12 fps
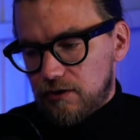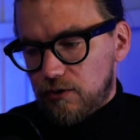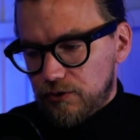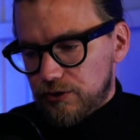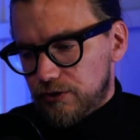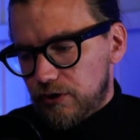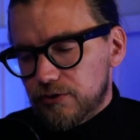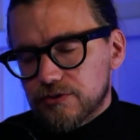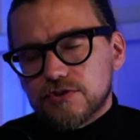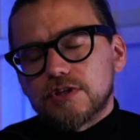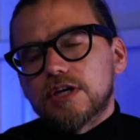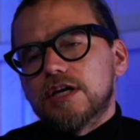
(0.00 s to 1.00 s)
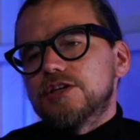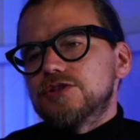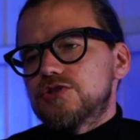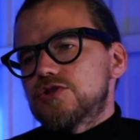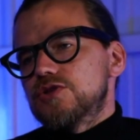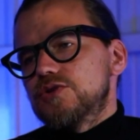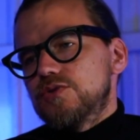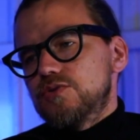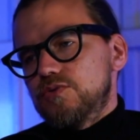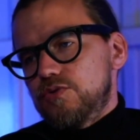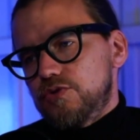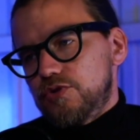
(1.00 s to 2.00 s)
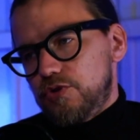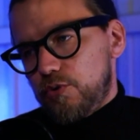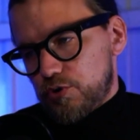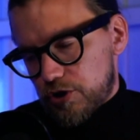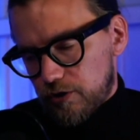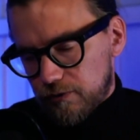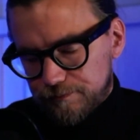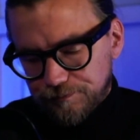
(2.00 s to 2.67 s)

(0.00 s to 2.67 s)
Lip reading: audio notes to Notion.